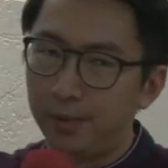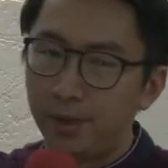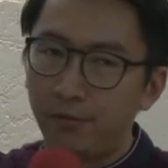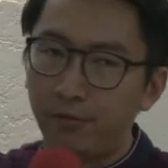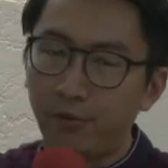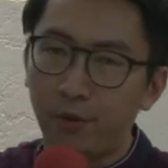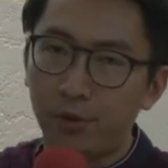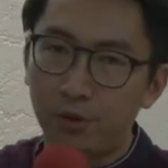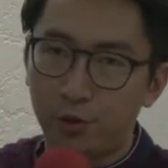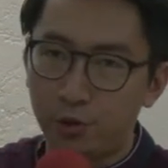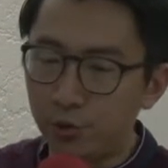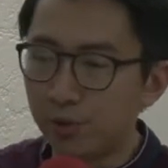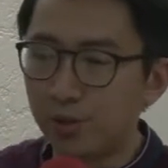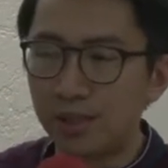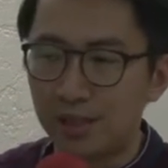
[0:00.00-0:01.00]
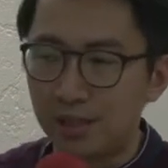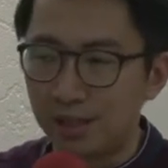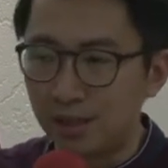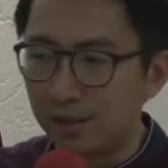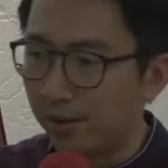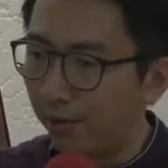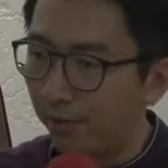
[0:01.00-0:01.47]
For the Jews, this
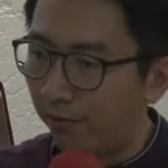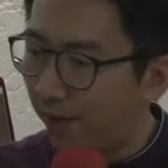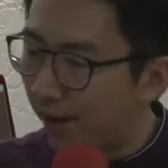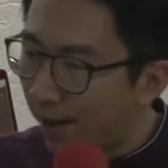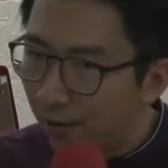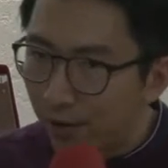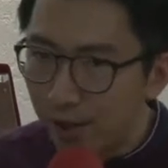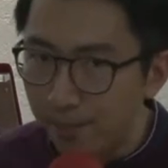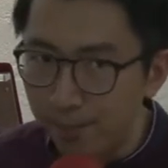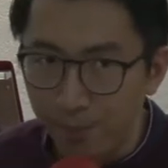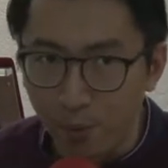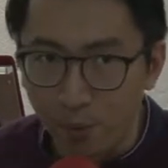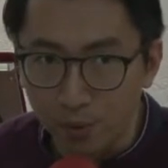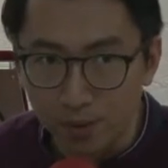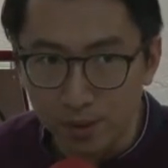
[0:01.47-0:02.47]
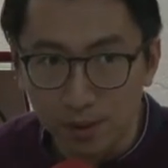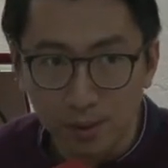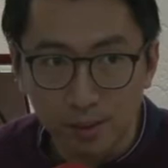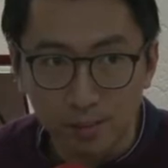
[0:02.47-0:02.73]
is very important